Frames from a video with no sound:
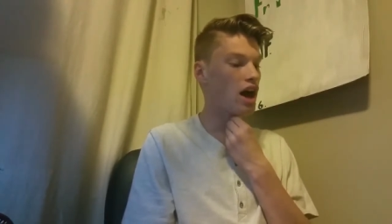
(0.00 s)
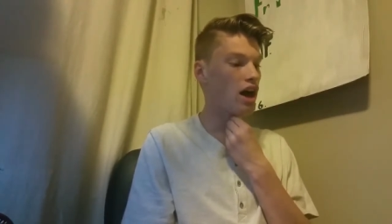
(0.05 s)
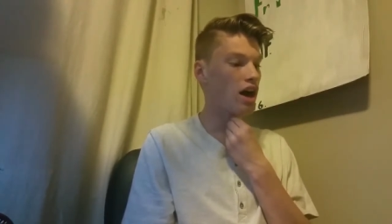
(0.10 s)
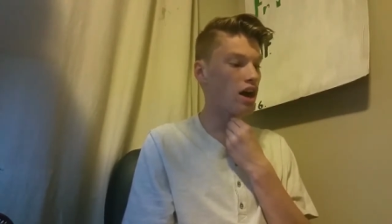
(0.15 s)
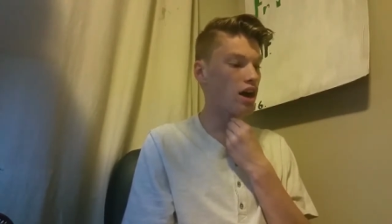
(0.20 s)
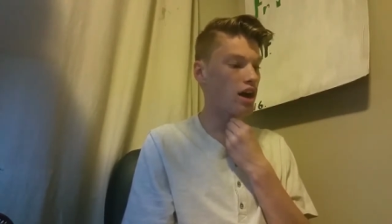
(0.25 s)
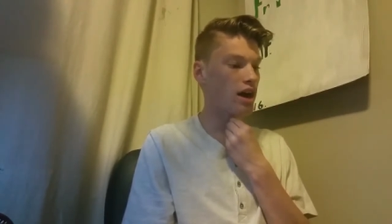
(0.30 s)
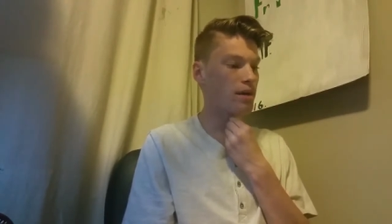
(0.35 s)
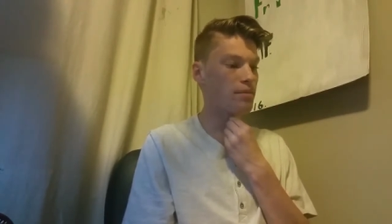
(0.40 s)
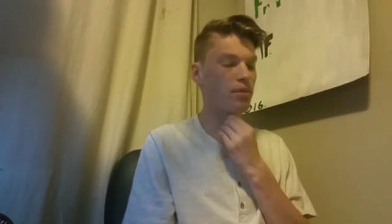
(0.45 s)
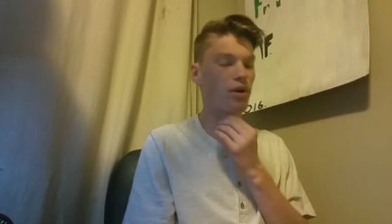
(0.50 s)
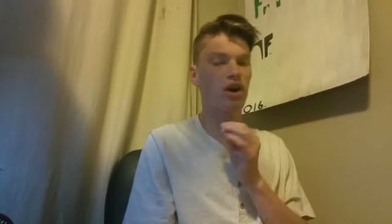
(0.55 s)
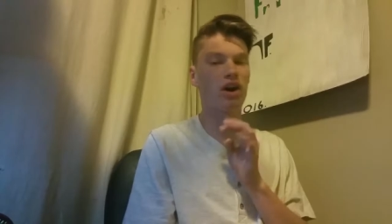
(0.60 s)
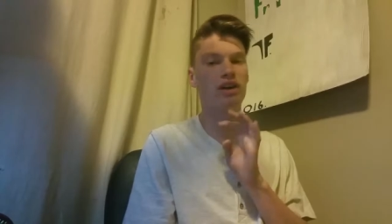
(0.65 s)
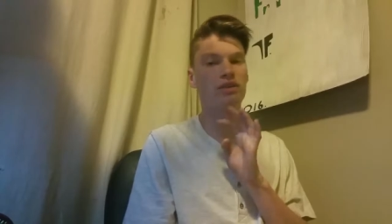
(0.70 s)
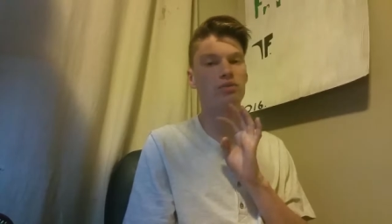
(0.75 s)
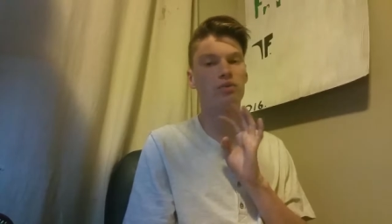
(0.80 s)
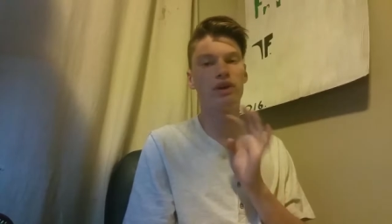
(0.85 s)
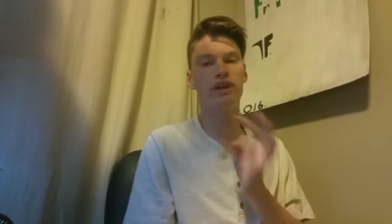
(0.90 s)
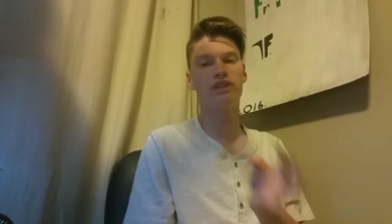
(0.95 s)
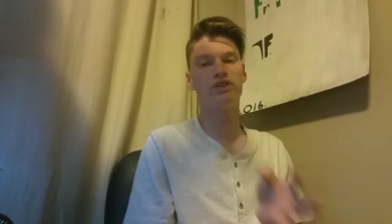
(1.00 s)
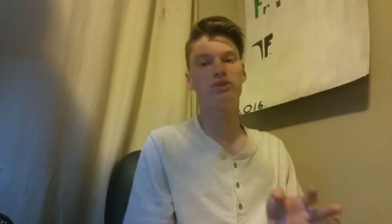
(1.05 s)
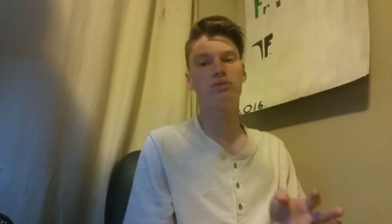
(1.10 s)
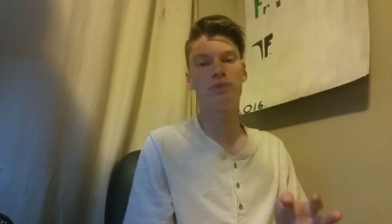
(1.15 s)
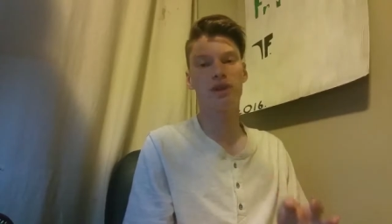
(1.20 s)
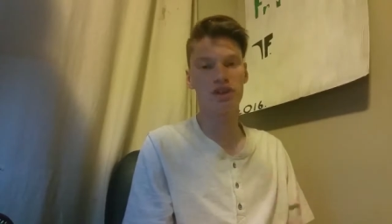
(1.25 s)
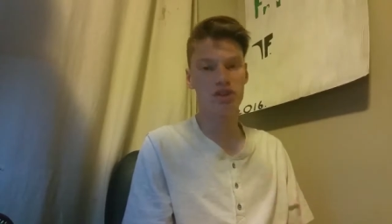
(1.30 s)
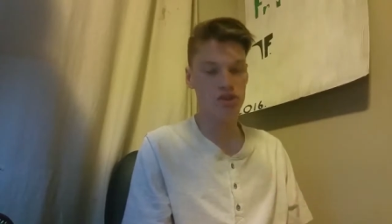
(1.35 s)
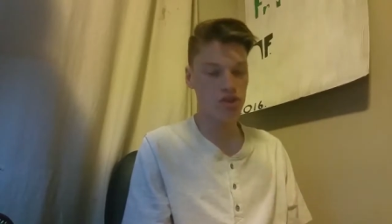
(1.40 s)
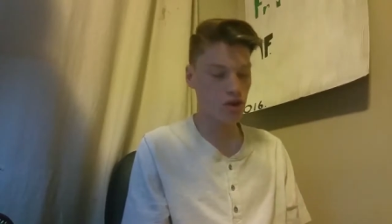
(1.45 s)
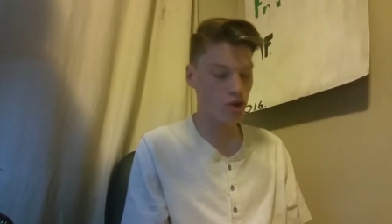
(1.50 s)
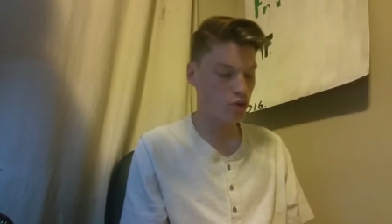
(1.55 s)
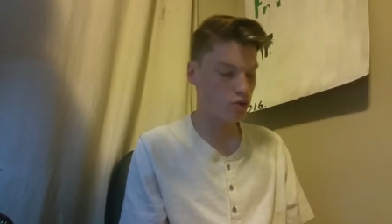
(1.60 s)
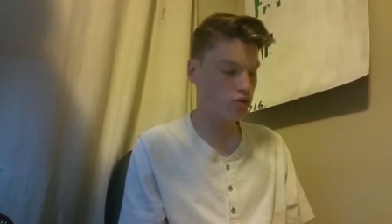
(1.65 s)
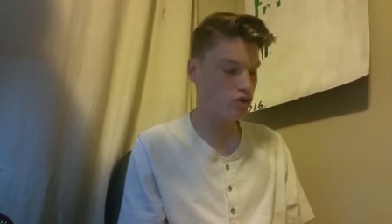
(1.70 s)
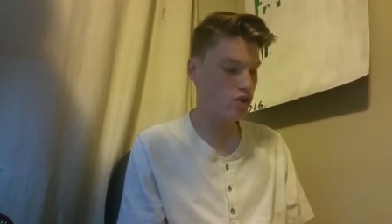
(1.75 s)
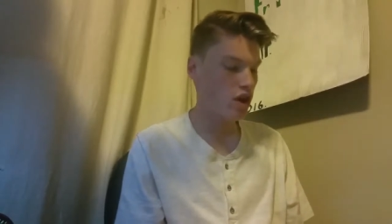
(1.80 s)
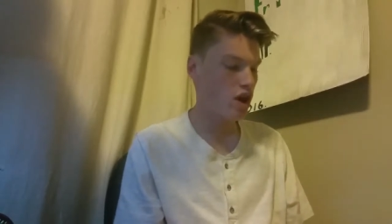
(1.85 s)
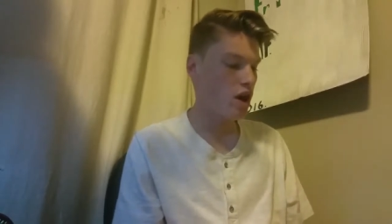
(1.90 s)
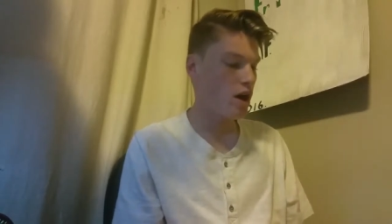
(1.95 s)
I bought way too much
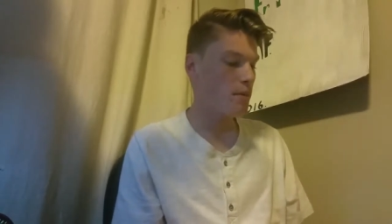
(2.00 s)
clothes.